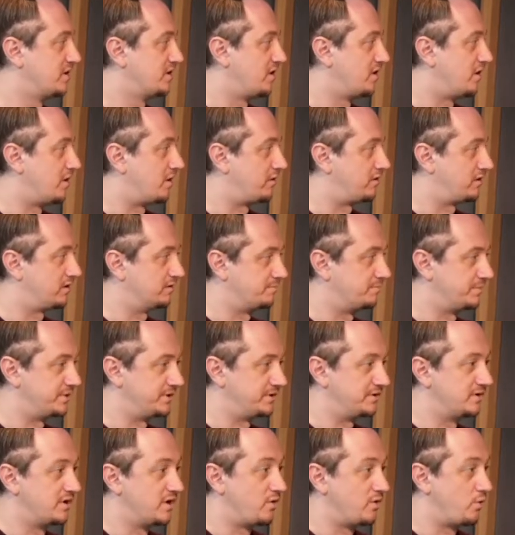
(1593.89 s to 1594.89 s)

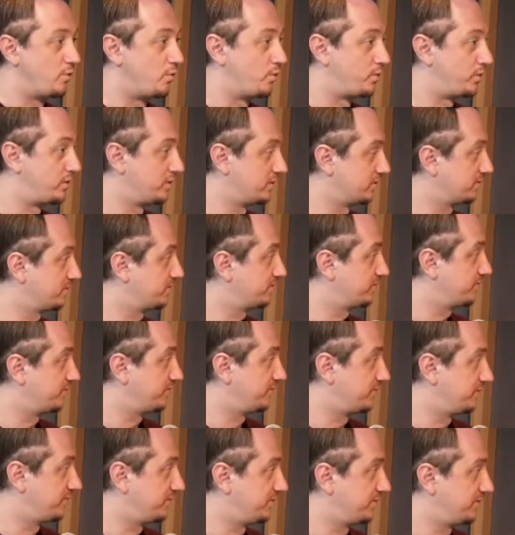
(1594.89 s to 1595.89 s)
R&B or
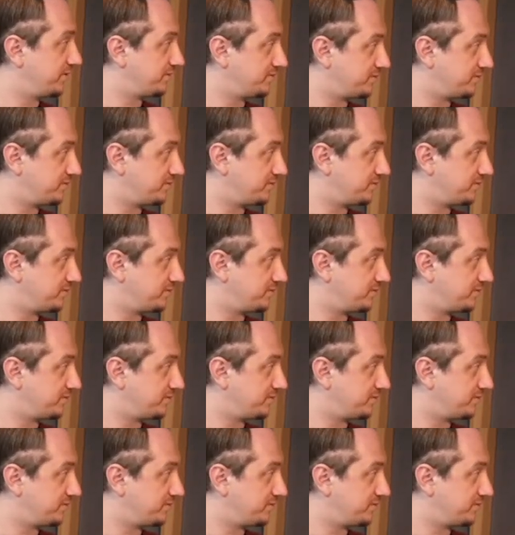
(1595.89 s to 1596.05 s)
the